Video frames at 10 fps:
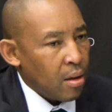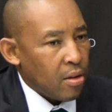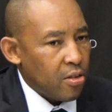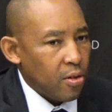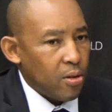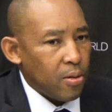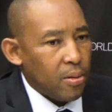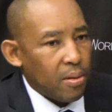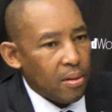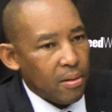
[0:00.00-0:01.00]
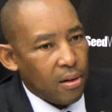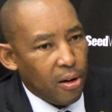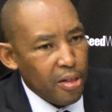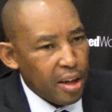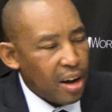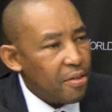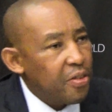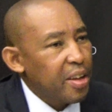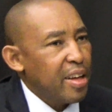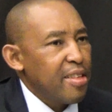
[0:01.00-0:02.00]
So on the
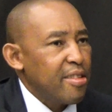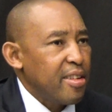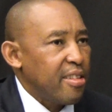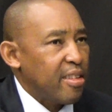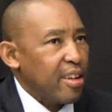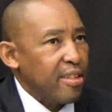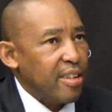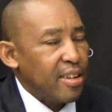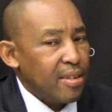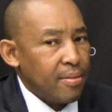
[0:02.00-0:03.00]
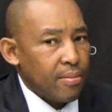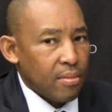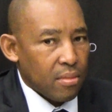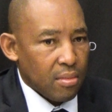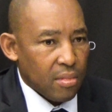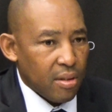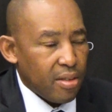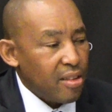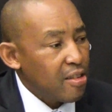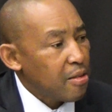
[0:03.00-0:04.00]
African seed sector,
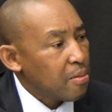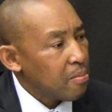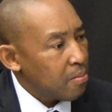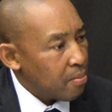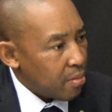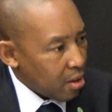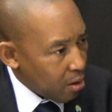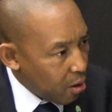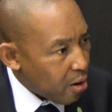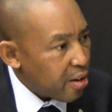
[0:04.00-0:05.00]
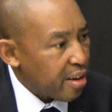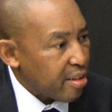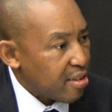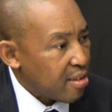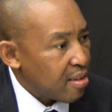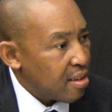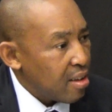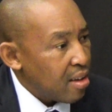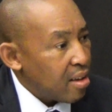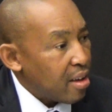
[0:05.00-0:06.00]
this Congress
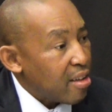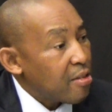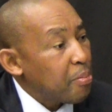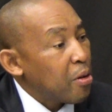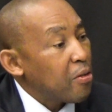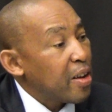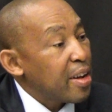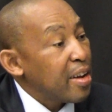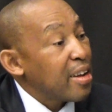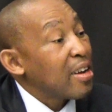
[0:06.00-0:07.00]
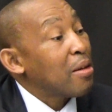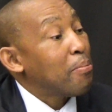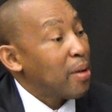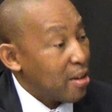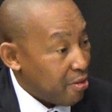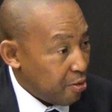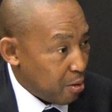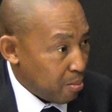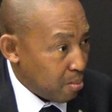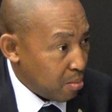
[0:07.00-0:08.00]
has provided a
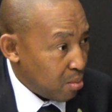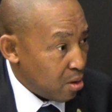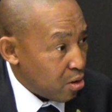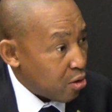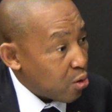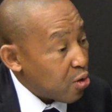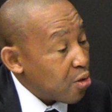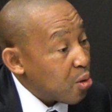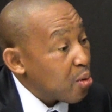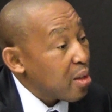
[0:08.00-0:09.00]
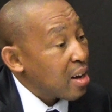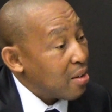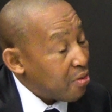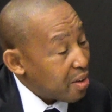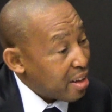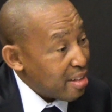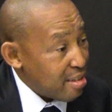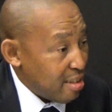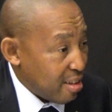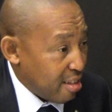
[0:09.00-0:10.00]
platform to show the African
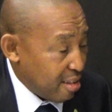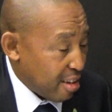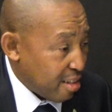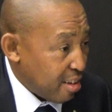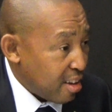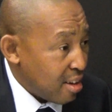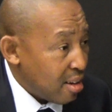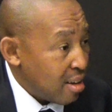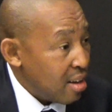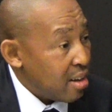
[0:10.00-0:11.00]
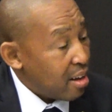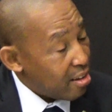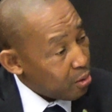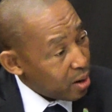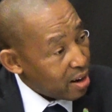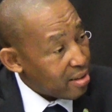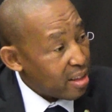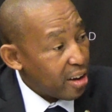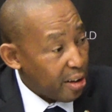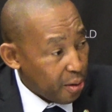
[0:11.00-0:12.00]
seed sector as well as
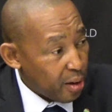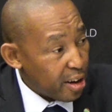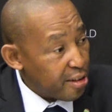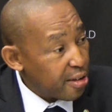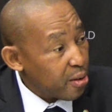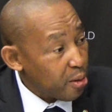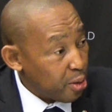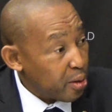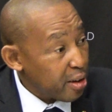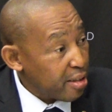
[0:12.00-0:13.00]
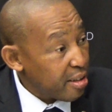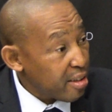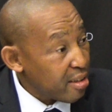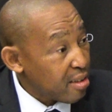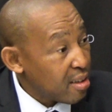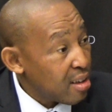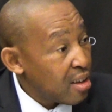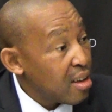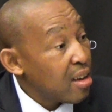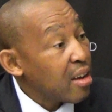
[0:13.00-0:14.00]
the regulatory authorities
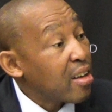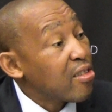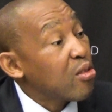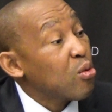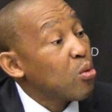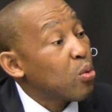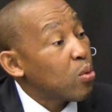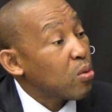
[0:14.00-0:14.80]
as to